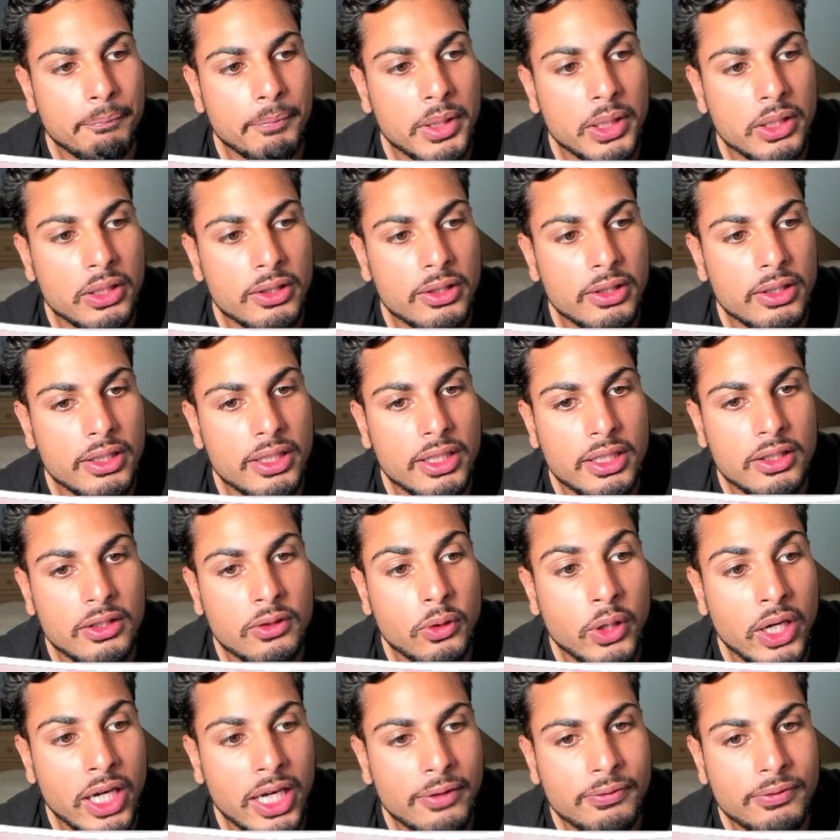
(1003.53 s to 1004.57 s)
But
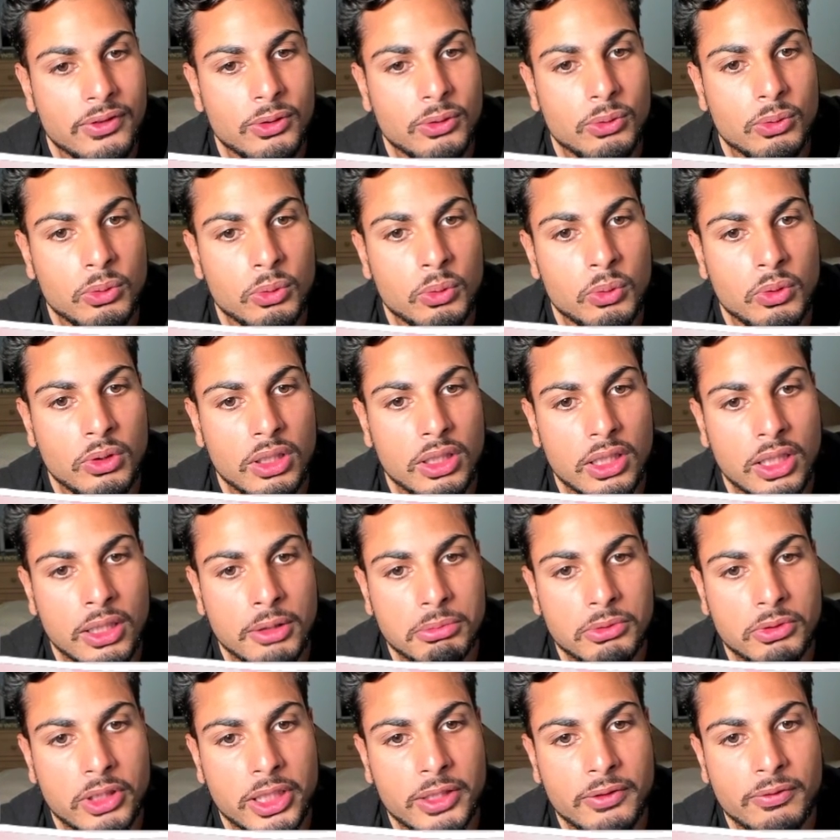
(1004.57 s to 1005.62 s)
you have to
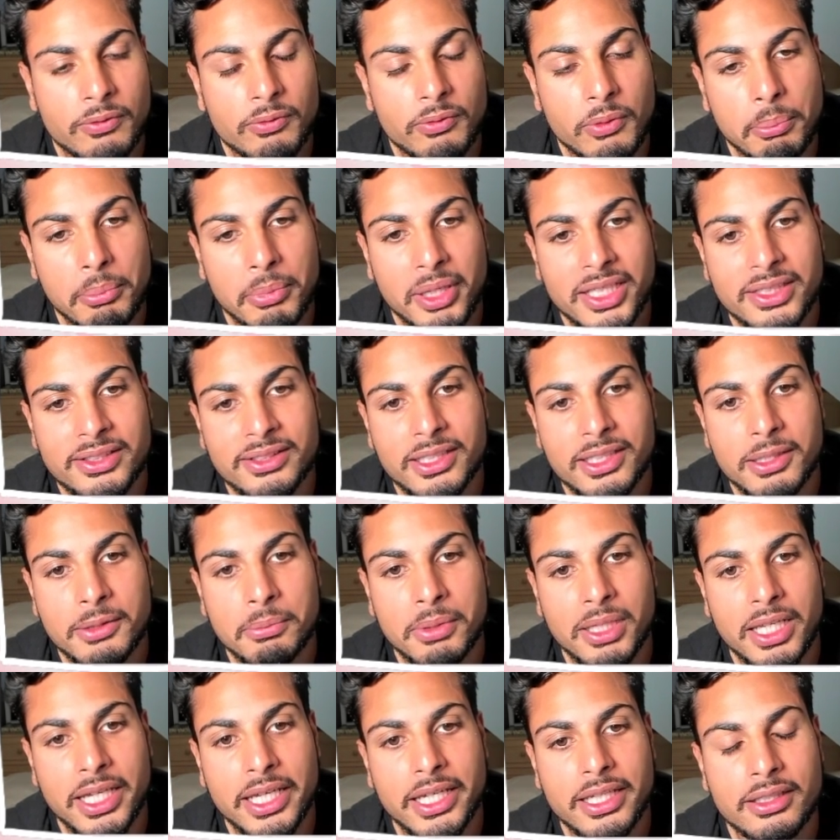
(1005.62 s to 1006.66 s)
upgrade from the
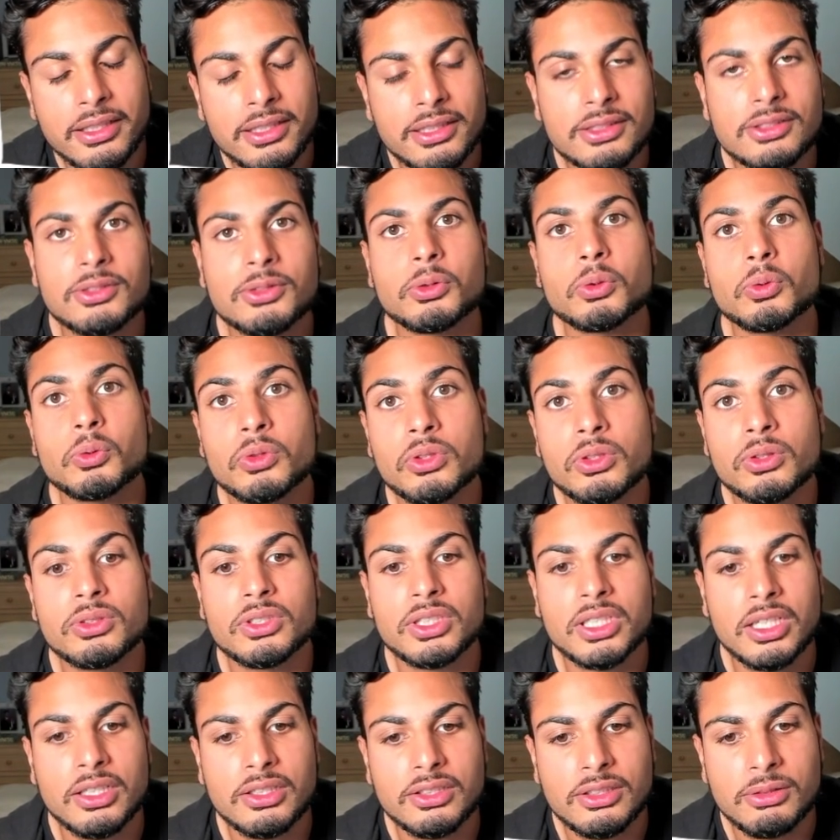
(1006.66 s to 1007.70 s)
basic plan to
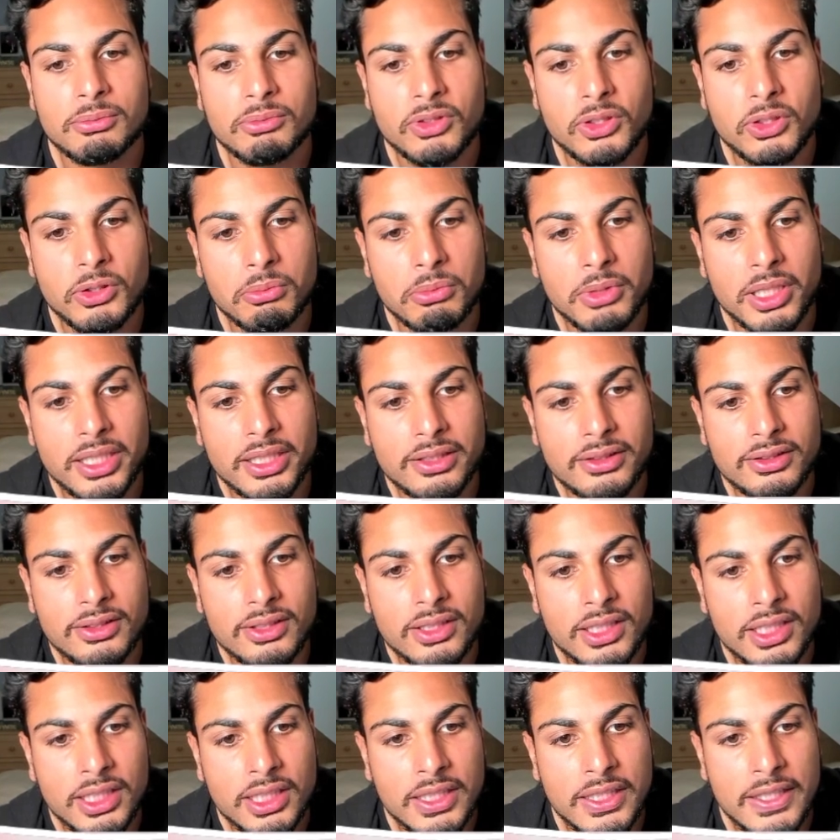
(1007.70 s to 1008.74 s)
use custom
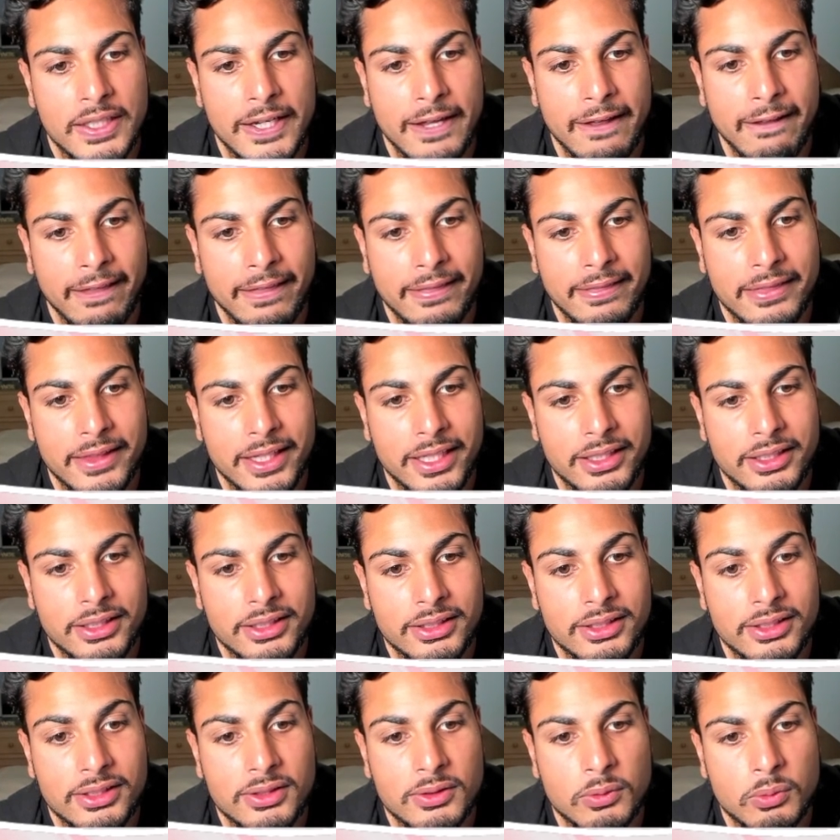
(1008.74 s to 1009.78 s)
domains, and that
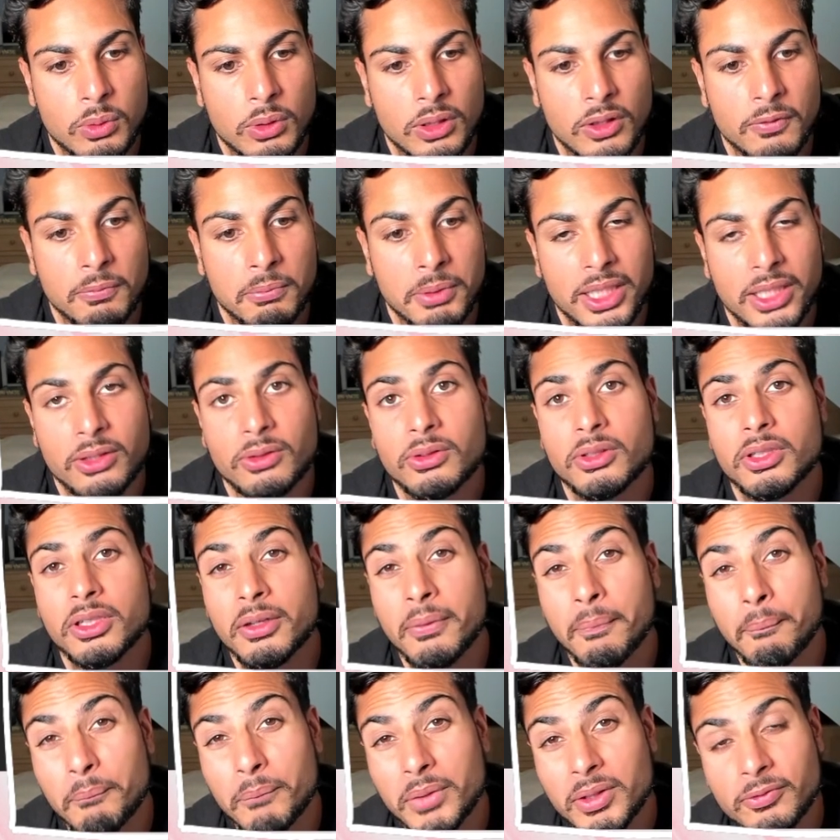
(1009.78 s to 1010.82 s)
is £12
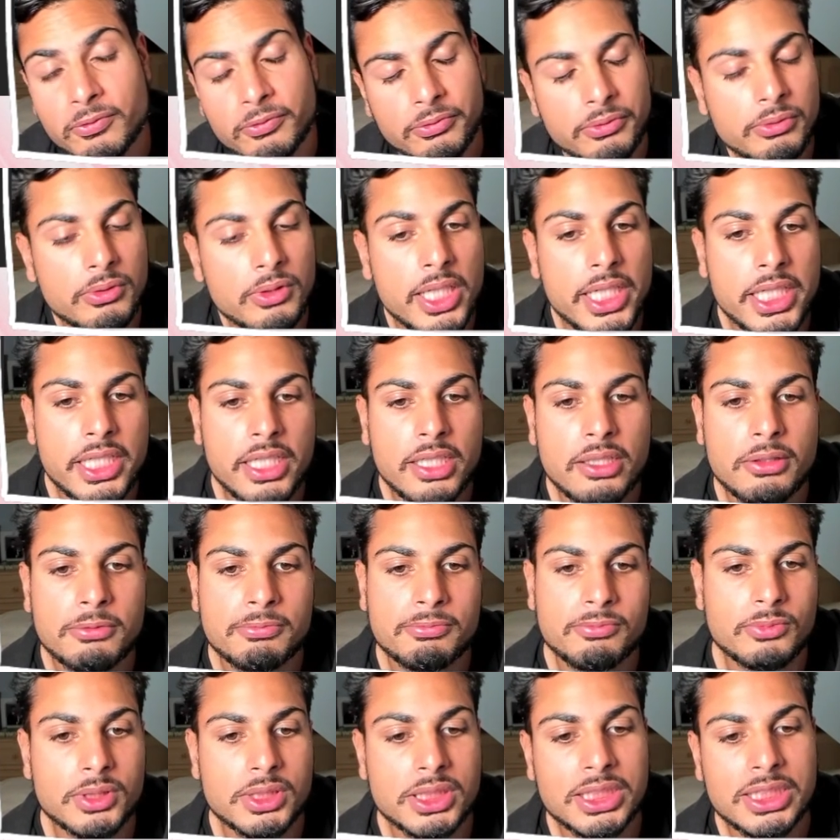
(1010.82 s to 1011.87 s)
a month right
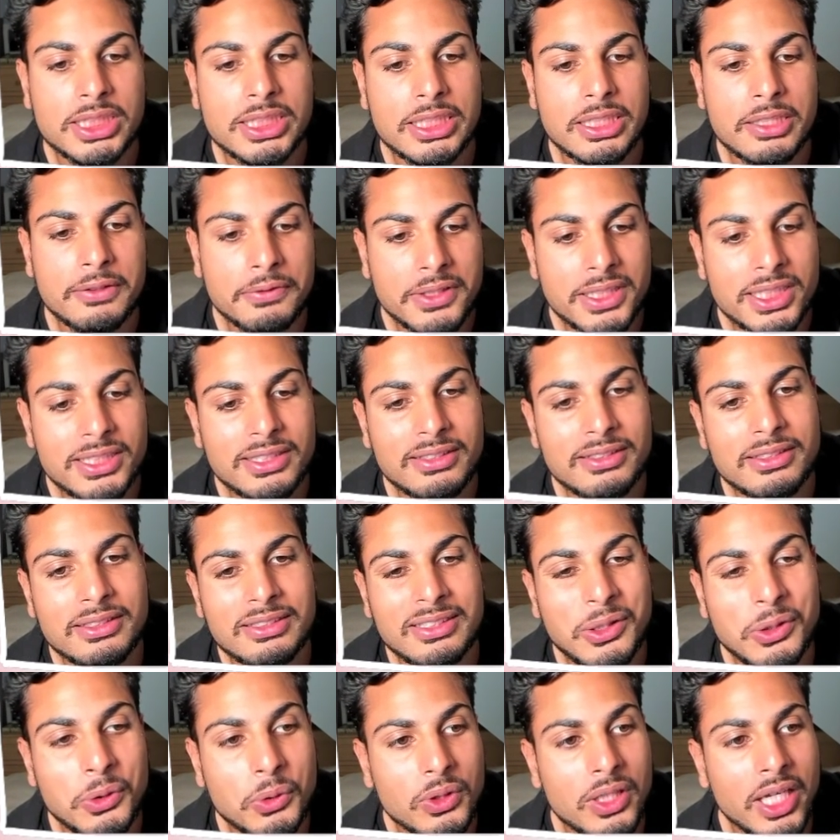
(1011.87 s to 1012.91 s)
now, which I think is
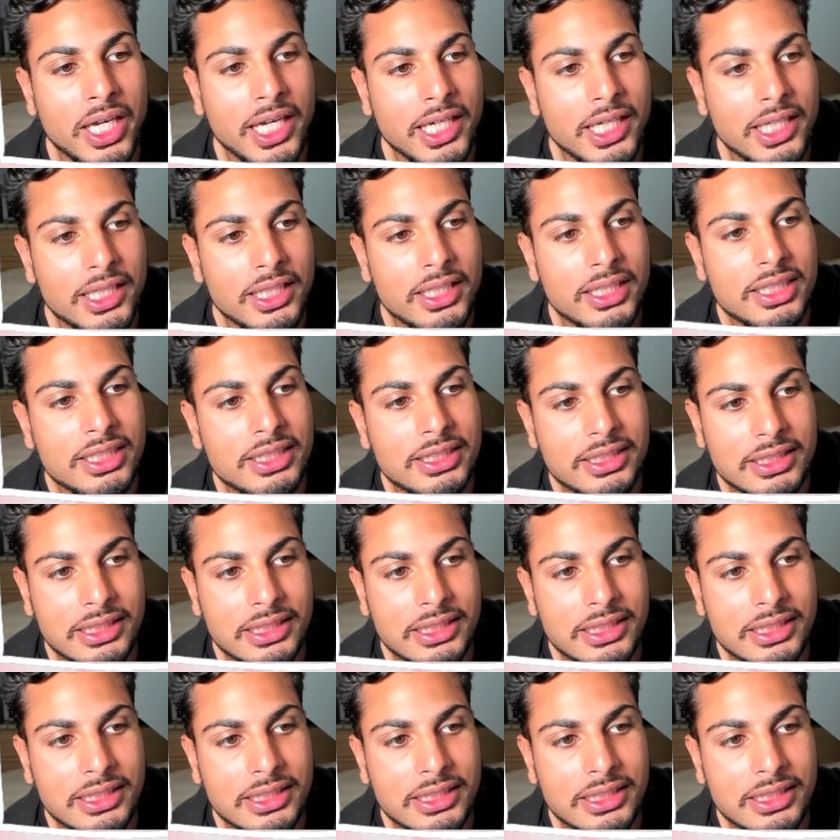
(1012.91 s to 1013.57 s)
okay.